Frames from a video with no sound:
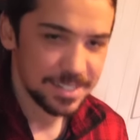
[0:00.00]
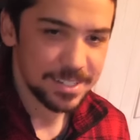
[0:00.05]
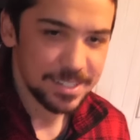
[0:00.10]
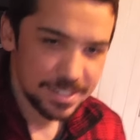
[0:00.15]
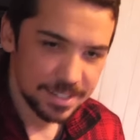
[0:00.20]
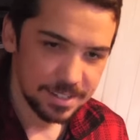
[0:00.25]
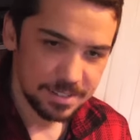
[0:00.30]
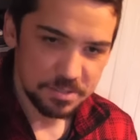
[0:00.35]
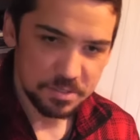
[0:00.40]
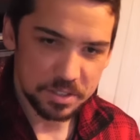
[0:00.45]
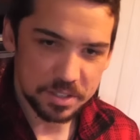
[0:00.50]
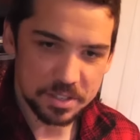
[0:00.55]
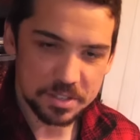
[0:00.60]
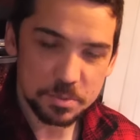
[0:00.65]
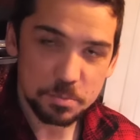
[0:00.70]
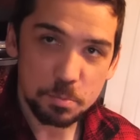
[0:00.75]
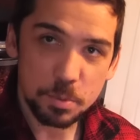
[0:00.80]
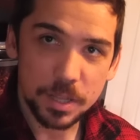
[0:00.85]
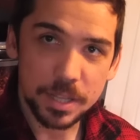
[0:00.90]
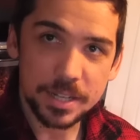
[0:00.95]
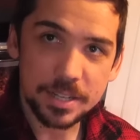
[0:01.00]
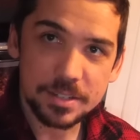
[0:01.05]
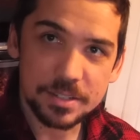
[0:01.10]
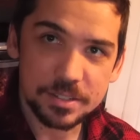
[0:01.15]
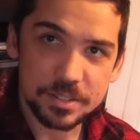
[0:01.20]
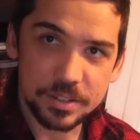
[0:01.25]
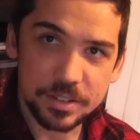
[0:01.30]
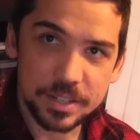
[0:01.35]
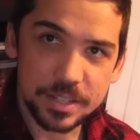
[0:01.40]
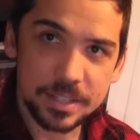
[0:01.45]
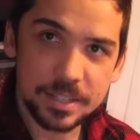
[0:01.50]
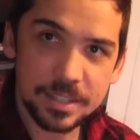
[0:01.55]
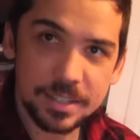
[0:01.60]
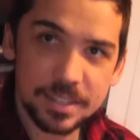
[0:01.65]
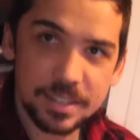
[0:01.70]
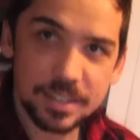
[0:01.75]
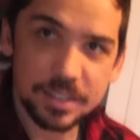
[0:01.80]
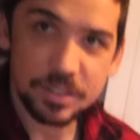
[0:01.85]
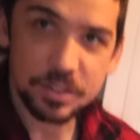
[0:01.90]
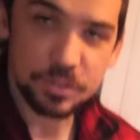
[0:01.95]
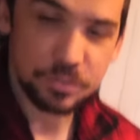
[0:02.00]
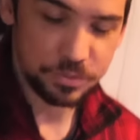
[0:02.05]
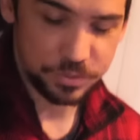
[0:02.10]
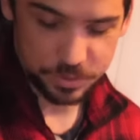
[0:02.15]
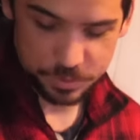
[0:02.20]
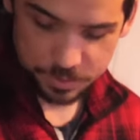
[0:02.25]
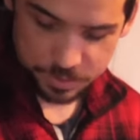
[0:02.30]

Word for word: I think that's plenty sturdy. I don't feel